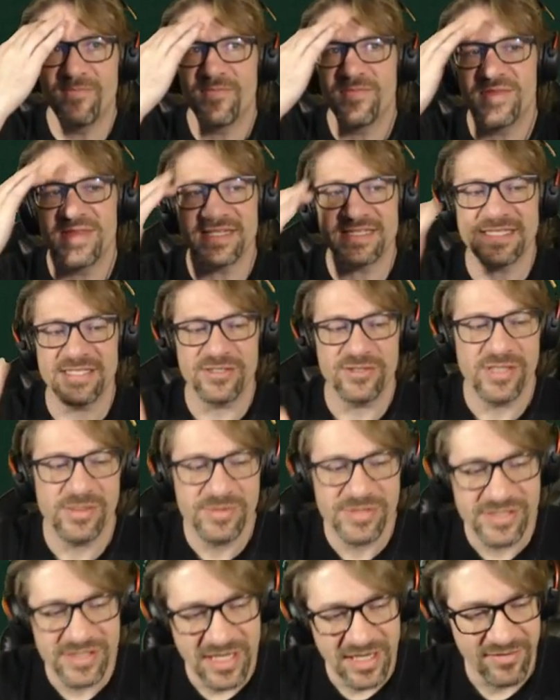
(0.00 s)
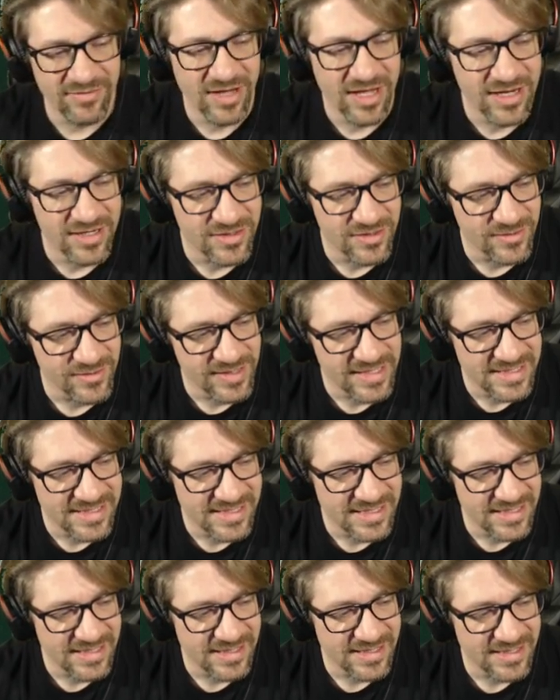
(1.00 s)
this encryption that I've got to do is
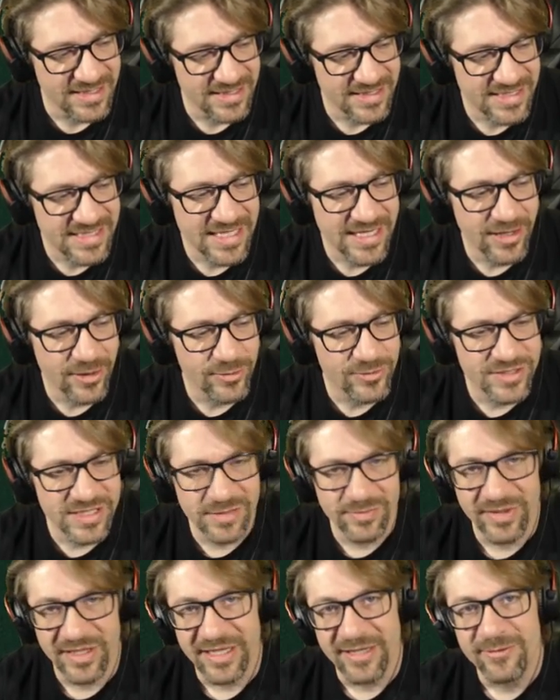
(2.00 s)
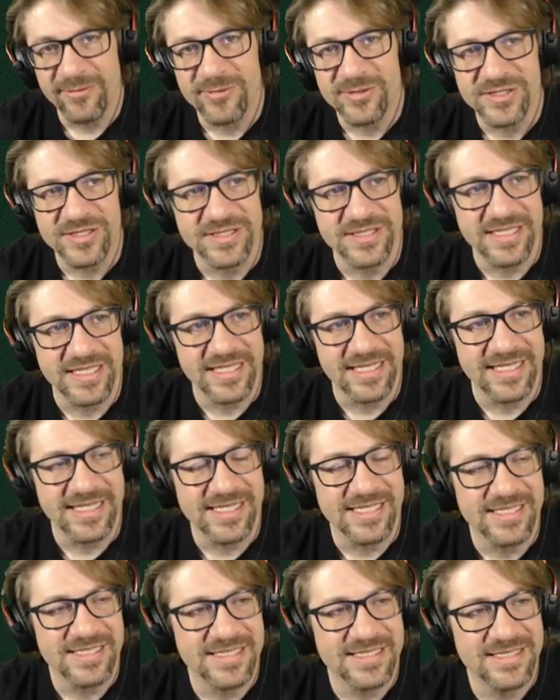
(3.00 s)
a uh, TOTP, which is a
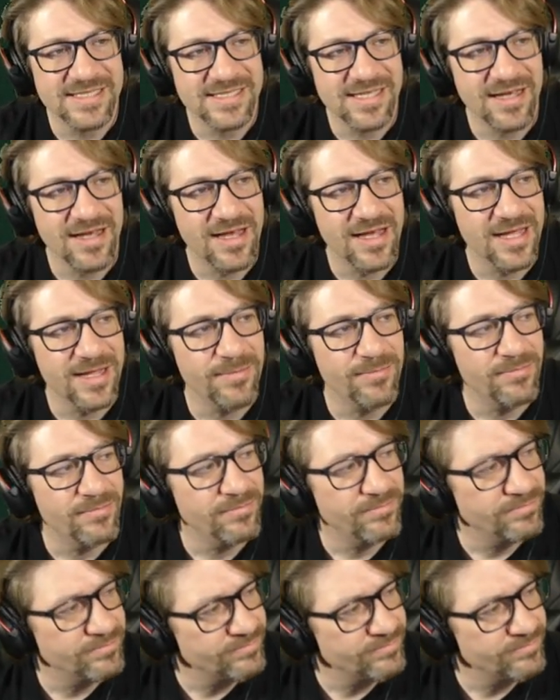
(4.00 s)
time